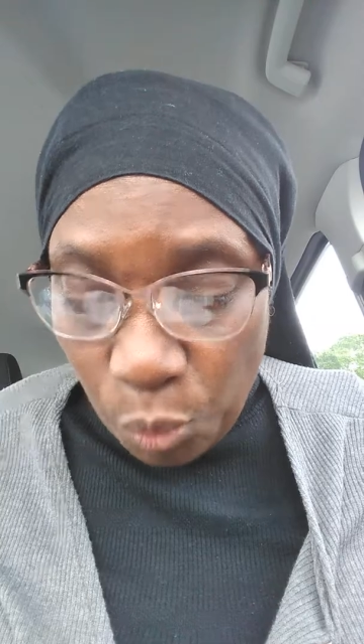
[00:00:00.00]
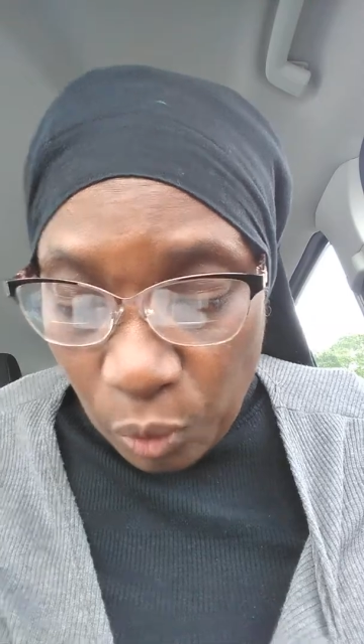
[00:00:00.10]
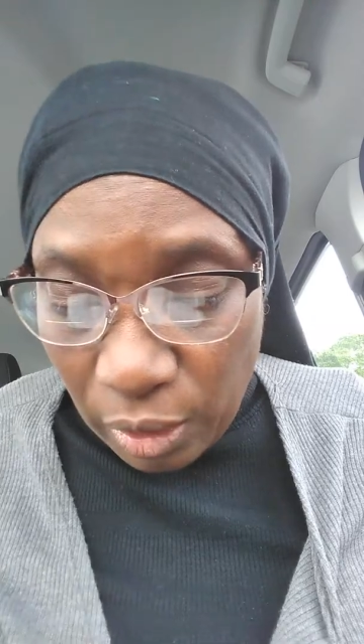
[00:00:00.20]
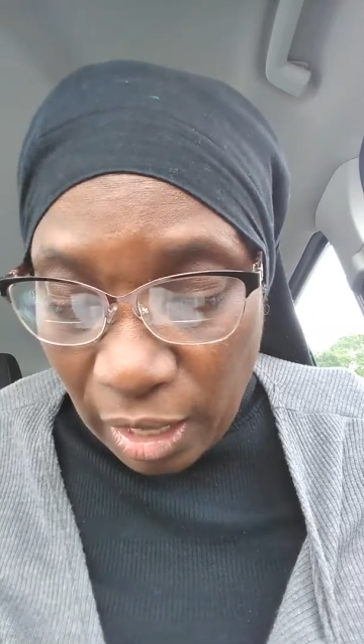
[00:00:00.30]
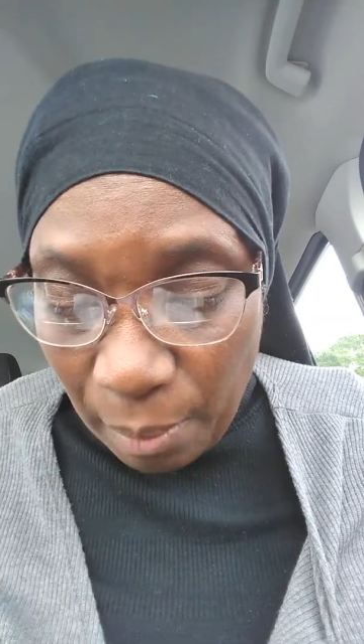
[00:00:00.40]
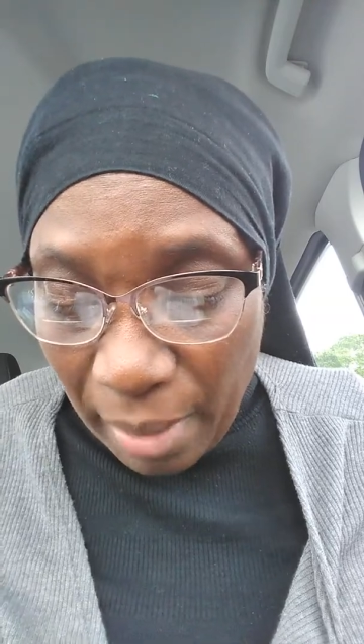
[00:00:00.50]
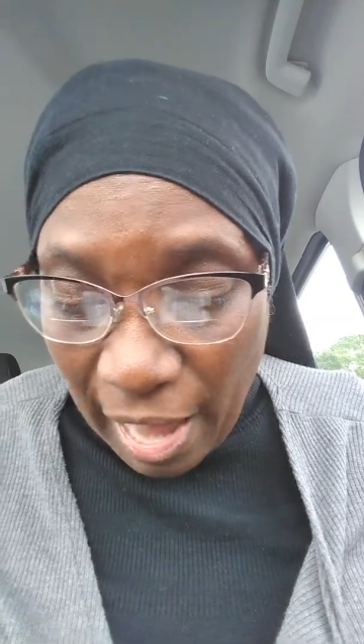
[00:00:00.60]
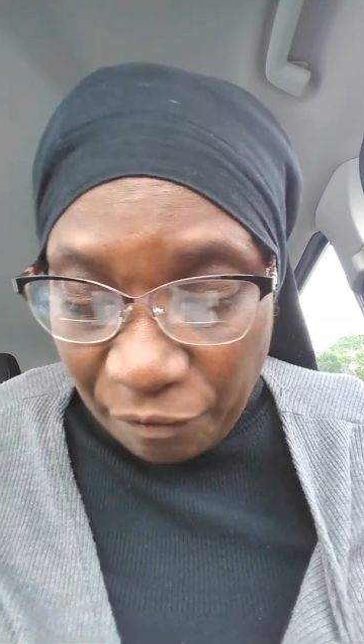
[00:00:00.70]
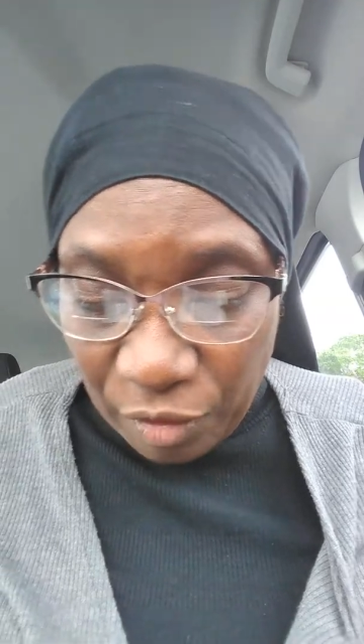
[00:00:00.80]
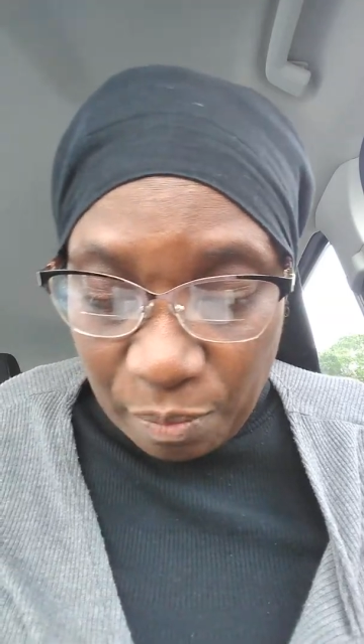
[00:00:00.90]
will come
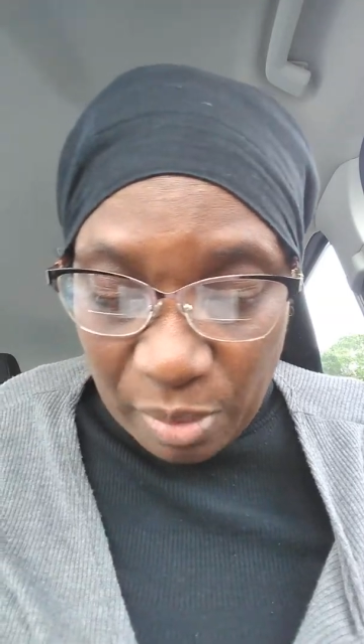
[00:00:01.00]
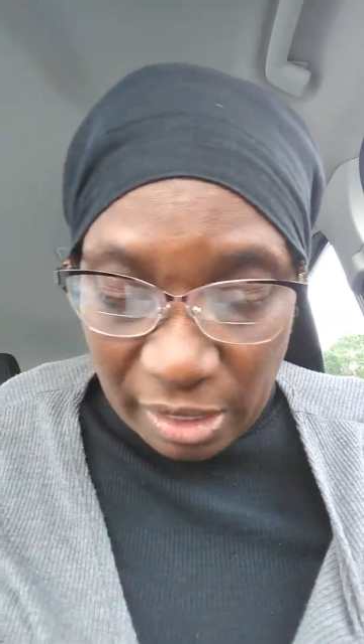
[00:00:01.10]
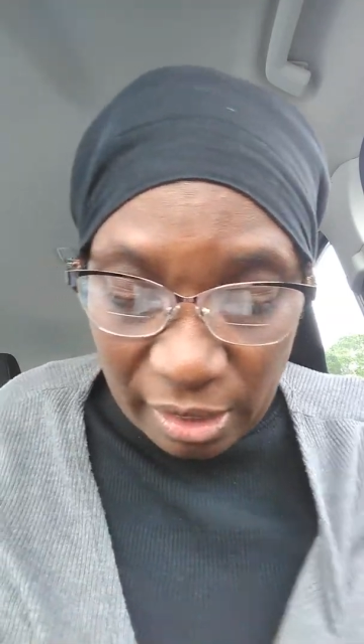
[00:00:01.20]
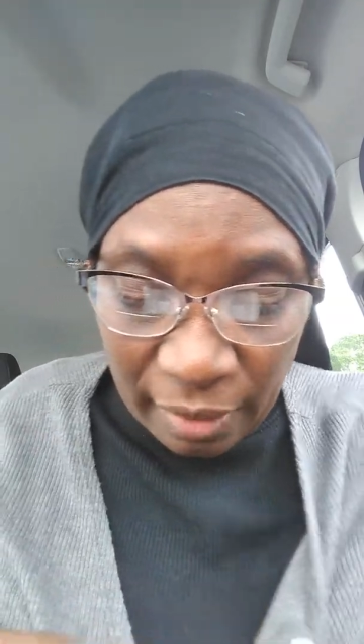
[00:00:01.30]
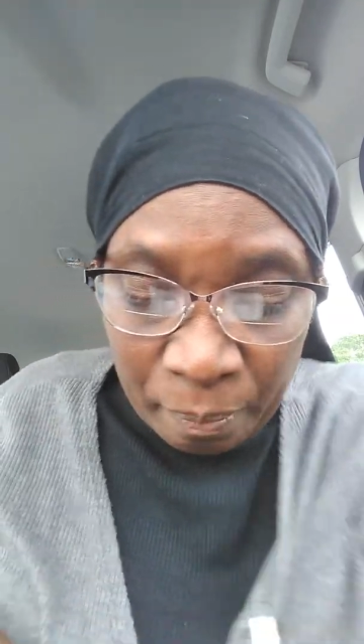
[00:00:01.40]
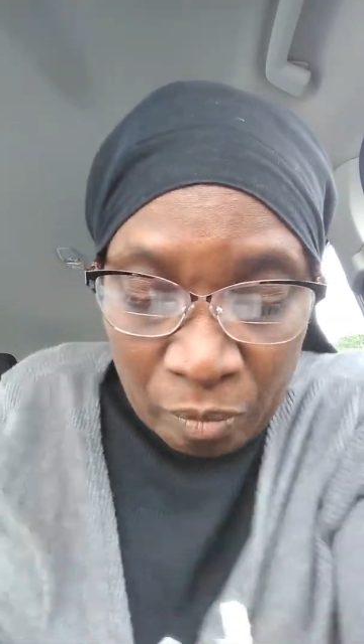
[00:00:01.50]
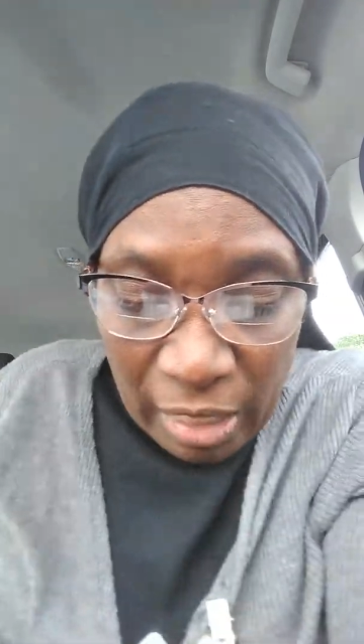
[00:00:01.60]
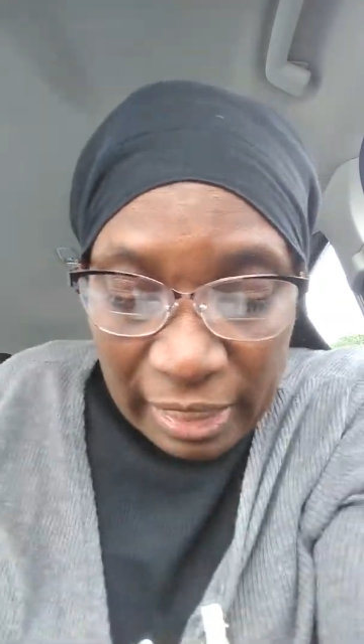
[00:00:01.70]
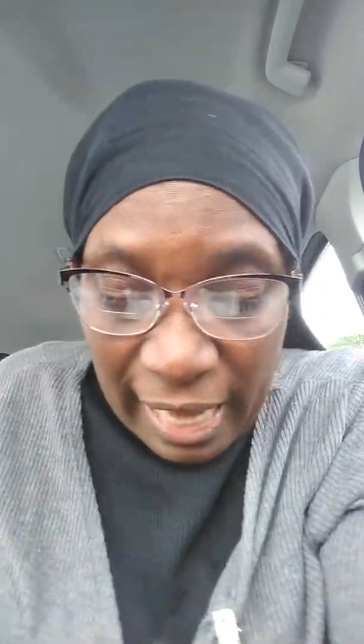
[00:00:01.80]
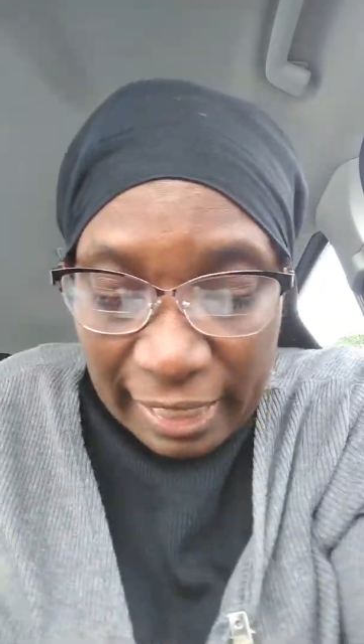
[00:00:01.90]
after me
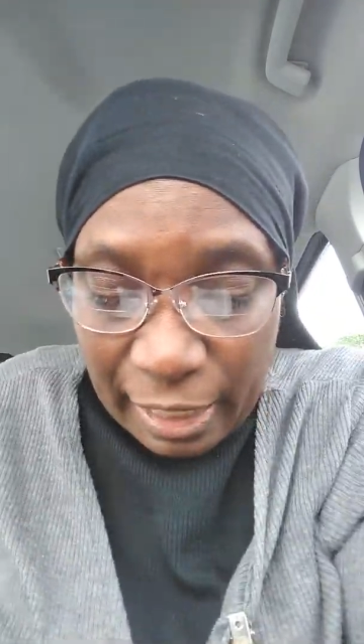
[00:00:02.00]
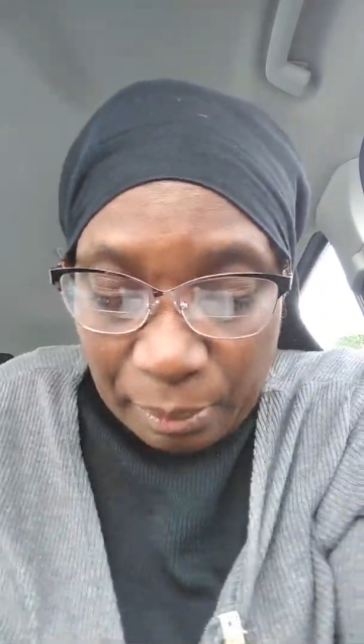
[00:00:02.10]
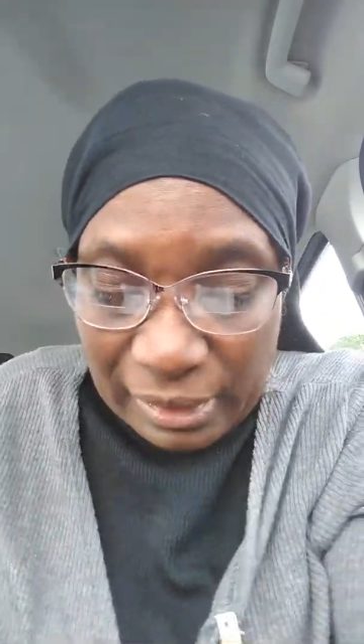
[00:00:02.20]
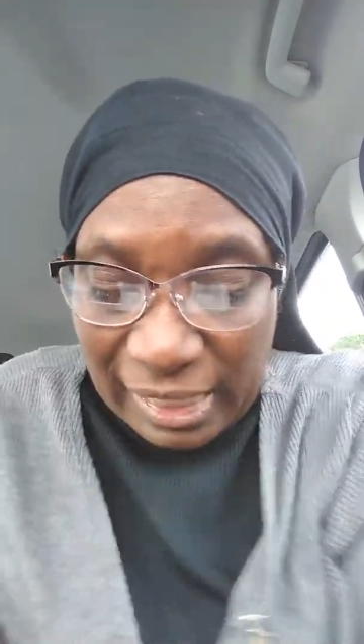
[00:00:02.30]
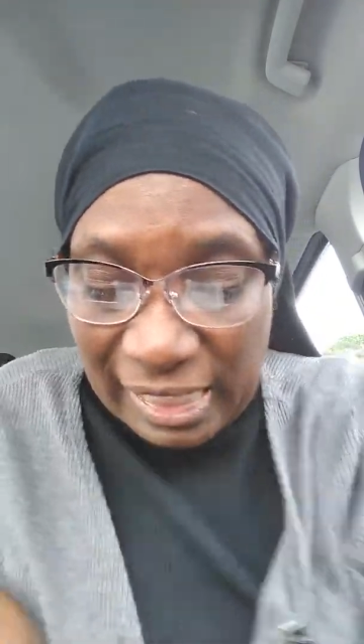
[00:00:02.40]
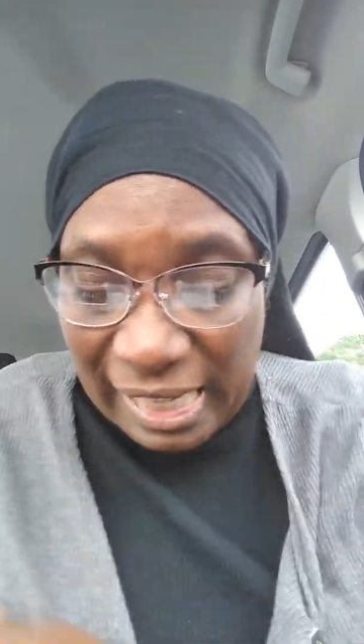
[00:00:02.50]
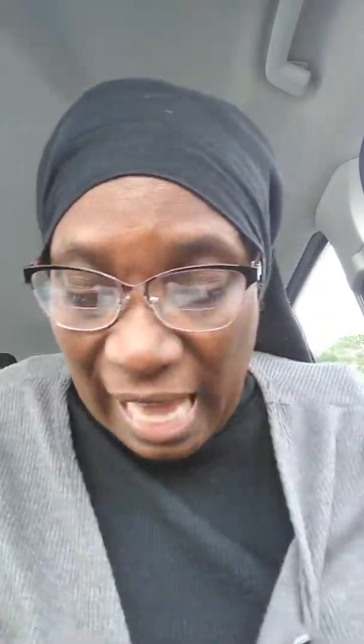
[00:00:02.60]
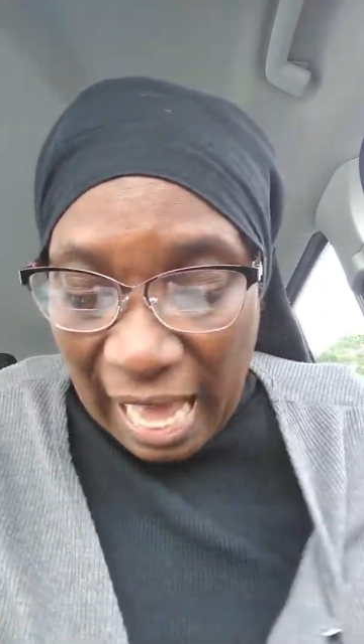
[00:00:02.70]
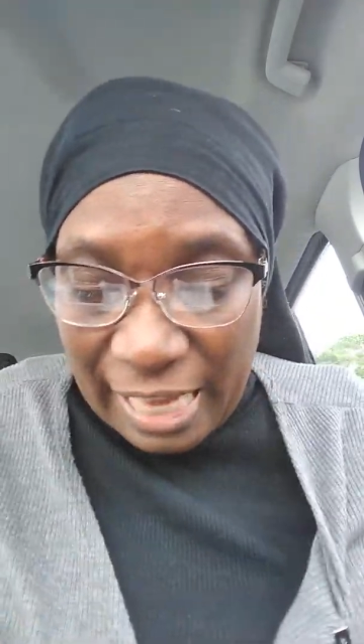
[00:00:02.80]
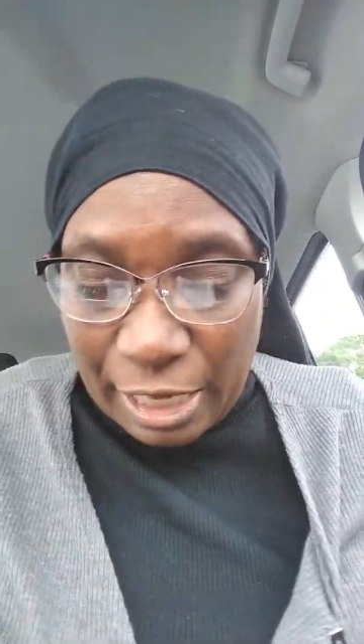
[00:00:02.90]
let him
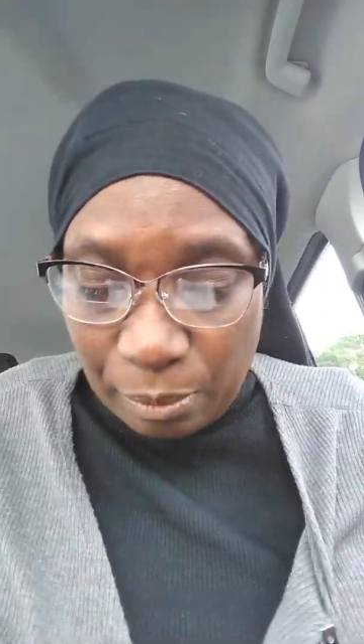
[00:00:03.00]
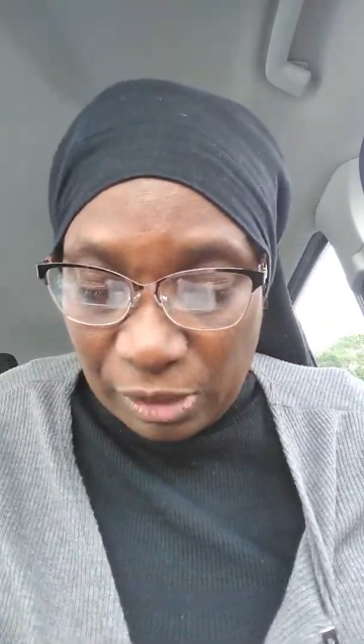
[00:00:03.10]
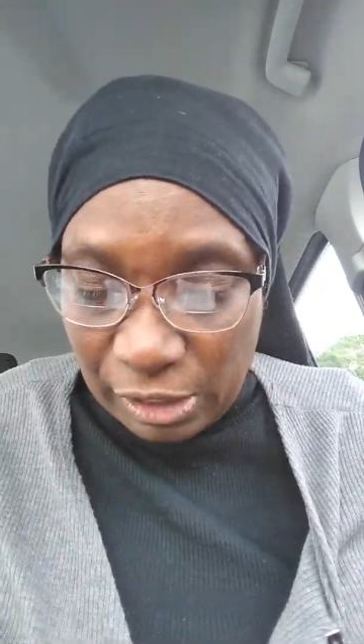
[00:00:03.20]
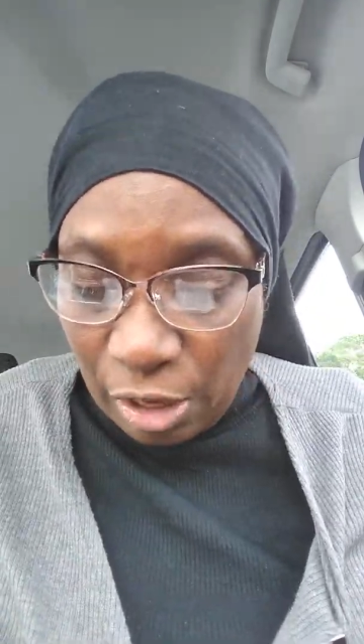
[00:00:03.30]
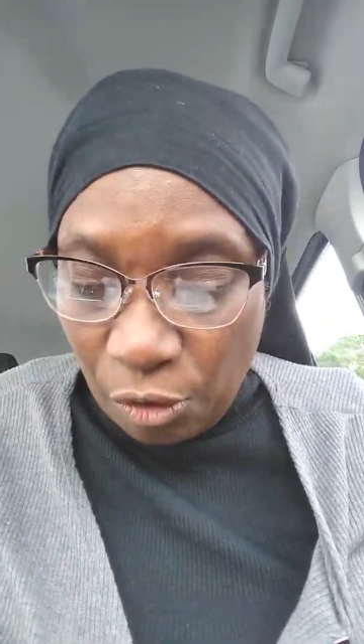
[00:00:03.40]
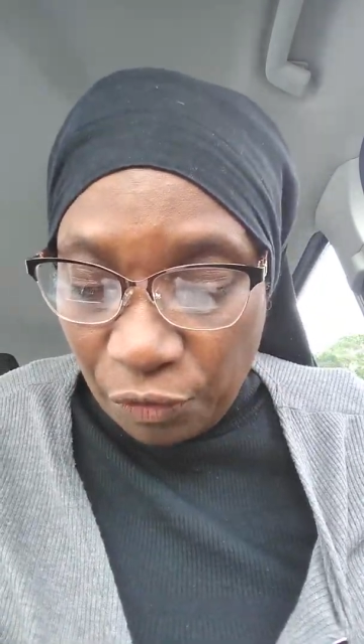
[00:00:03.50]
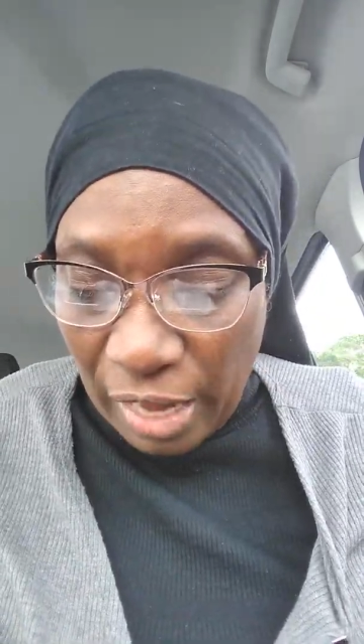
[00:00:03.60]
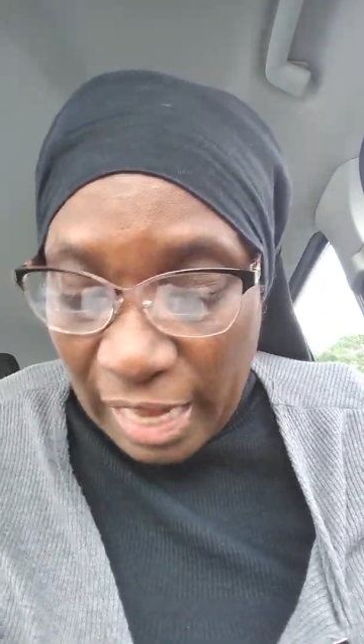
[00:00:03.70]
deny himself